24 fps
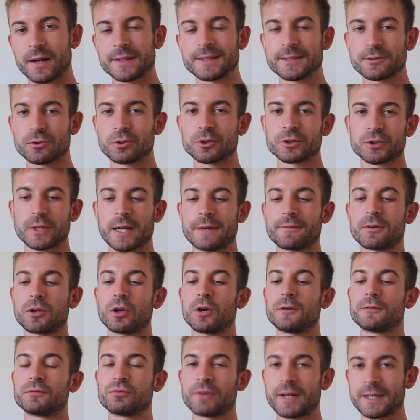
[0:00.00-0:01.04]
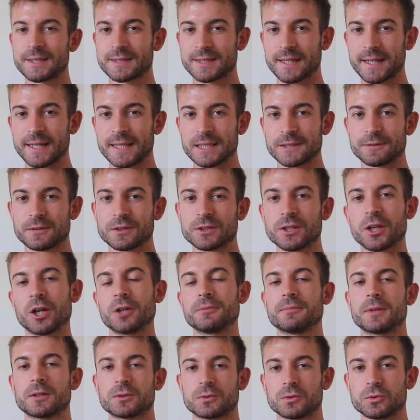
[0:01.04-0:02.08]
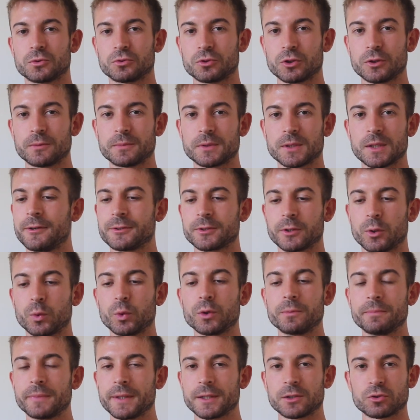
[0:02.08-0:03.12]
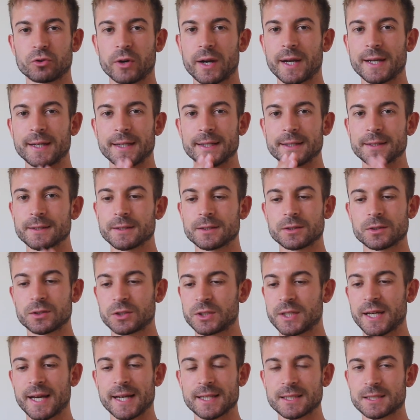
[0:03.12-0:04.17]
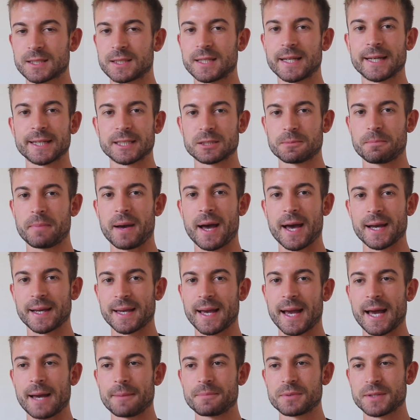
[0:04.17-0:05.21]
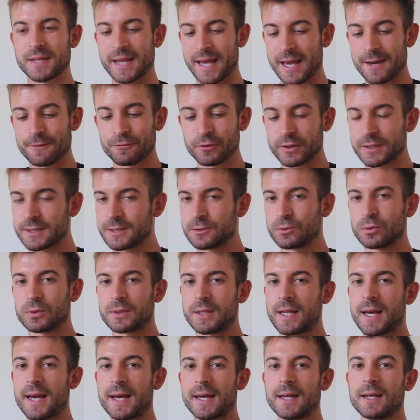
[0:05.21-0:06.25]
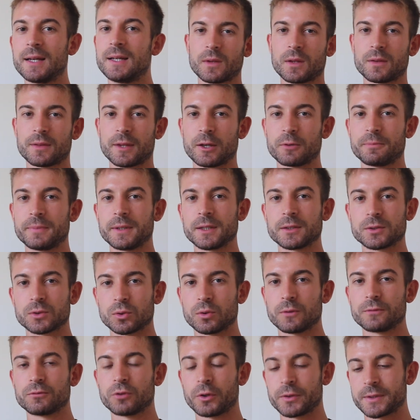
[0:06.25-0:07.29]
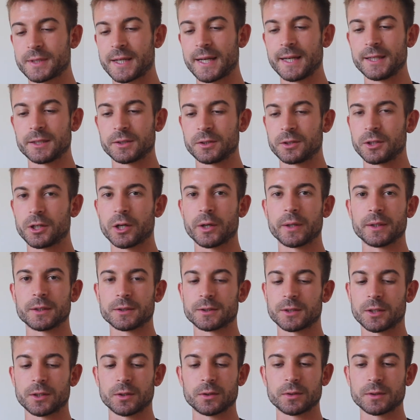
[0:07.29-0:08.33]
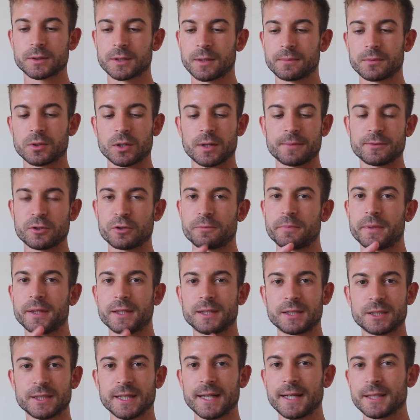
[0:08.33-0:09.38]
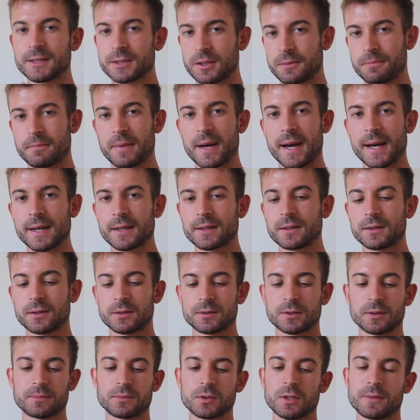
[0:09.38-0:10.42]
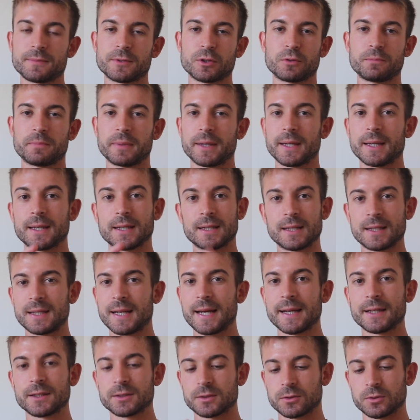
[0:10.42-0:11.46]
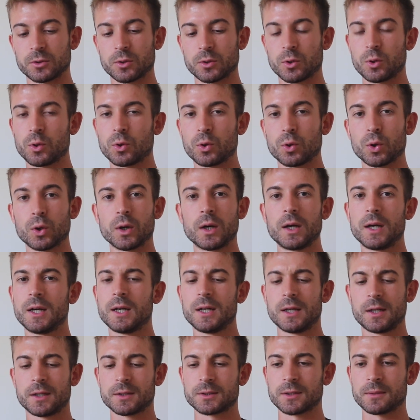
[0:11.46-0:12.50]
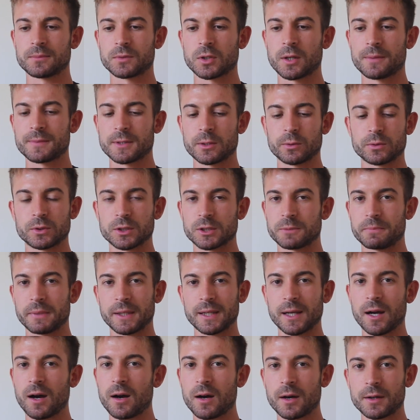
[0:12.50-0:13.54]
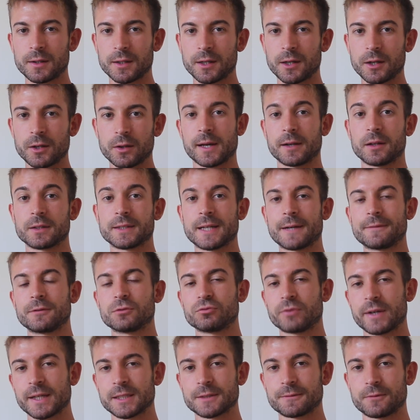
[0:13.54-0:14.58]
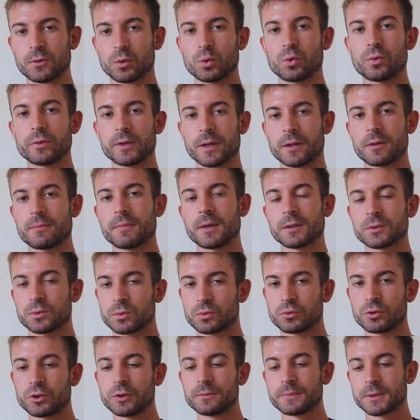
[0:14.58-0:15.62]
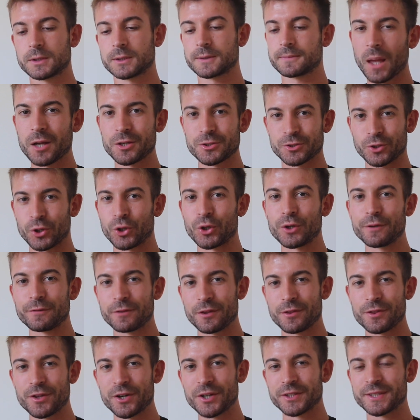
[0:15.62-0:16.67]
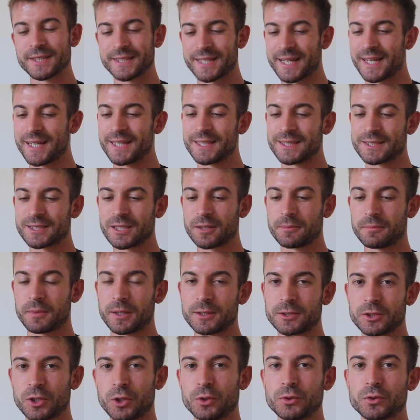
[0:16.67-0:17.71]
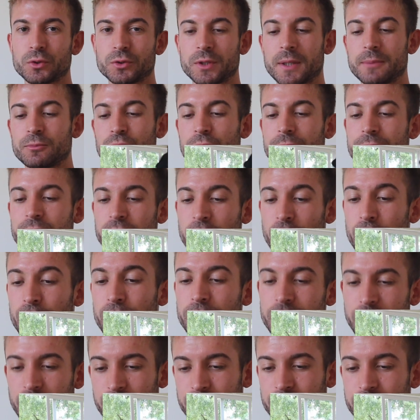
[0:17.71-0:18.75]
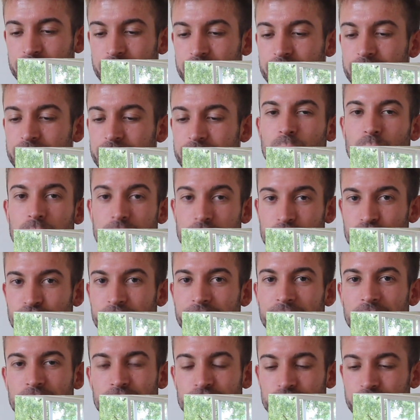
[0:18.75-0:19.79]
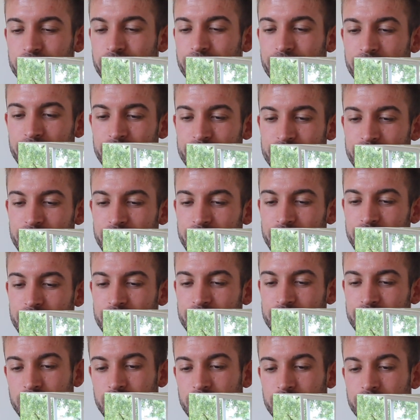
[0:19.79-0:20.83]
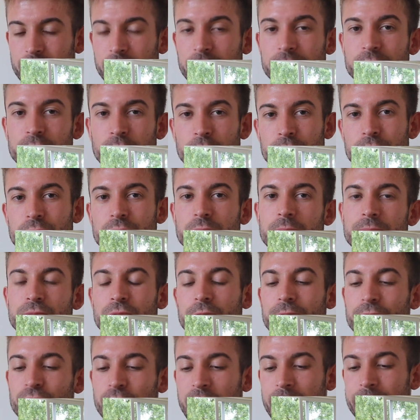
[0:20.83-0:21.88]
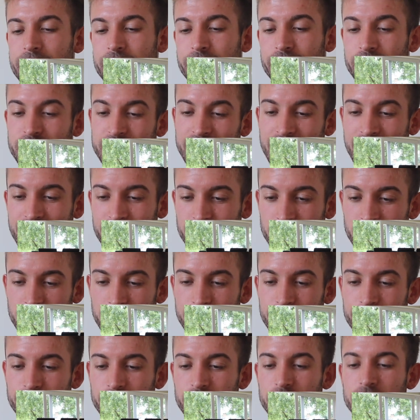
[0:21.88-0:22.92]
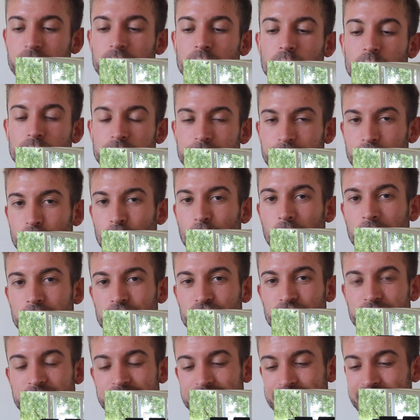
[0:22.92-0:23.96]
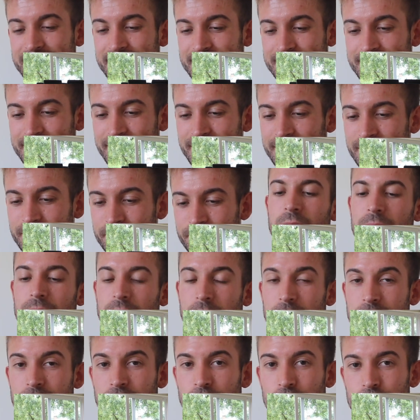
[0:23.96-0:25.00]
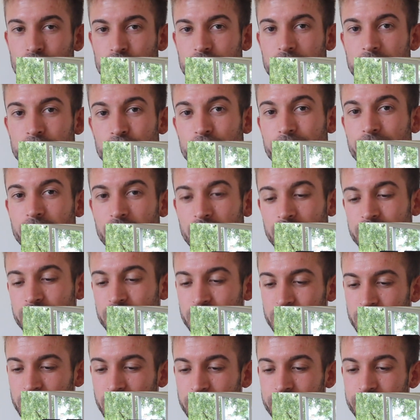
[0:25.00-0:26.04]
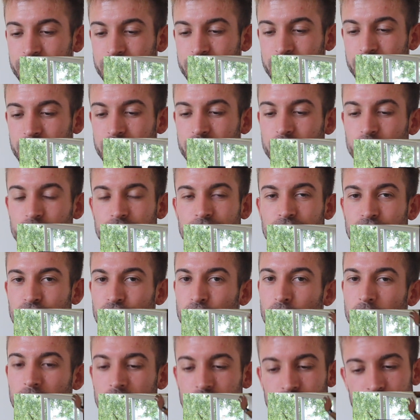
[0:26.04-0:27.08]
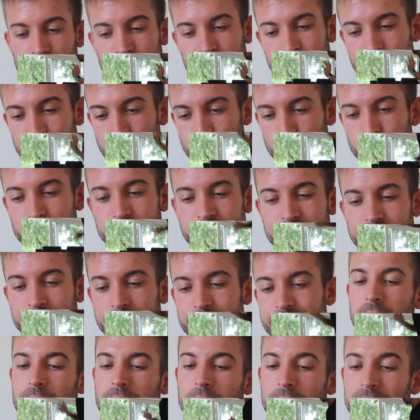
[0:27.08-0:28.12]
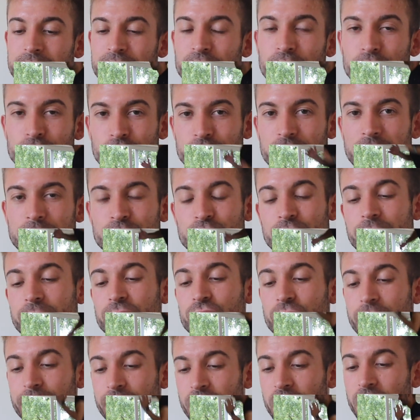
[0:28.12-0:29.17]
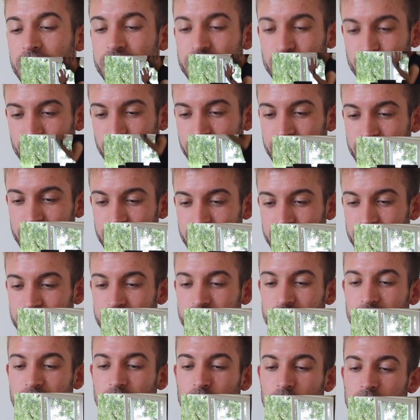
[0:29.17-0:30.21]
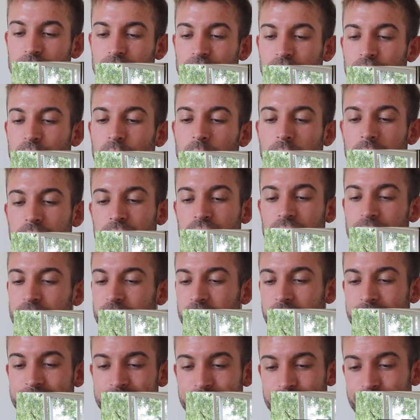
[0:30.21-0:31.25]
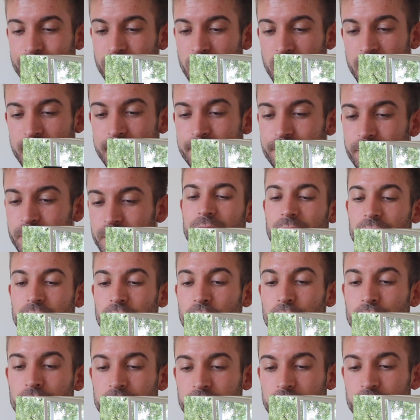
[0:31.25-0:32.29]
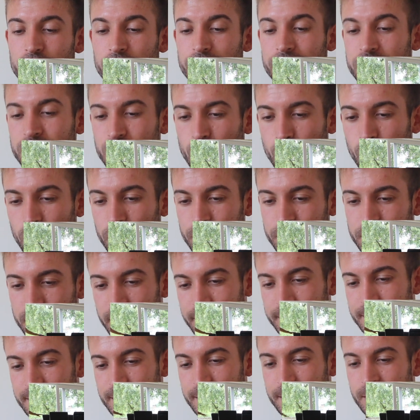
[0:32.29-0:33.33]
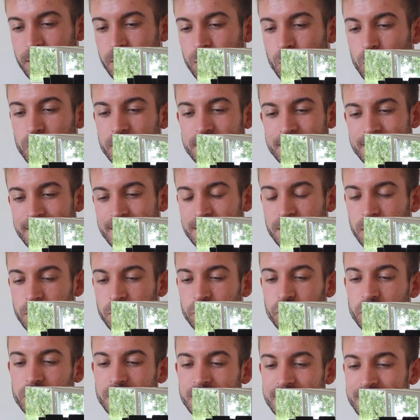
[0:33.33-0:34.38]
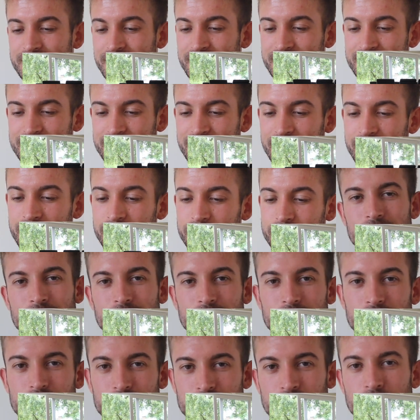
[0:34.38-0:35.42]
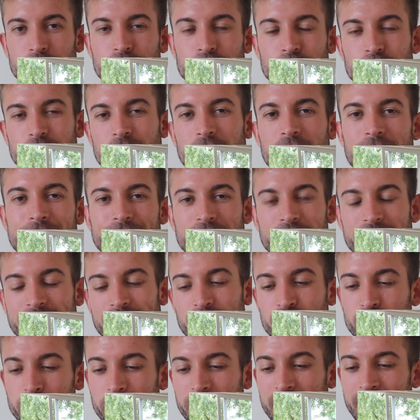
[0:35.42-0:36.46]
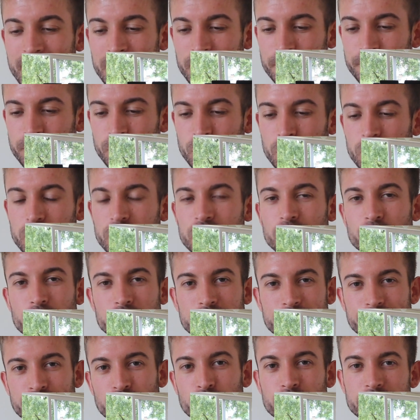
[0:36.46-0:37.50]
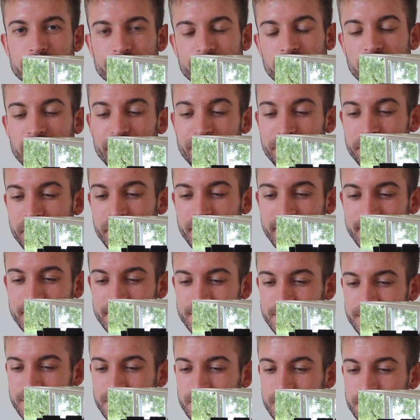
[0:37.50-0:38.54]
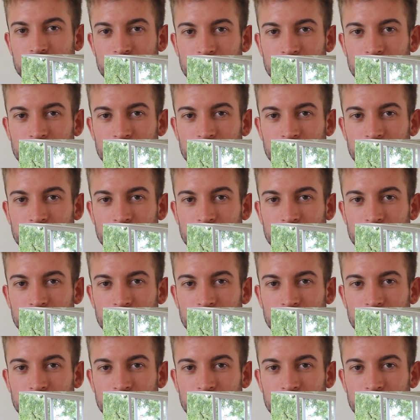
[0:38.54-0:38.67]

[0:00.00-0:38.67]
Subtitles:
I did also have a lot of rest days for certain muscle groups. So I wouldn't be training chest, legs, back, abs every single day. There'd be a sort of rotation going. So sometimes it would be chest and back. Sometimes it would be legs and core. Sometimes it would just be cardio. And I'd have a rest for all the other muscle groups. So over the 30 days, my total number of toe touches was 350. My total number of reps for jackknife was 460. My total number of lunge jumps was 240. My total number of reverse crunches was 295. The total number of squats that I did was 660. The total time that I held a plank for was 45 minutes.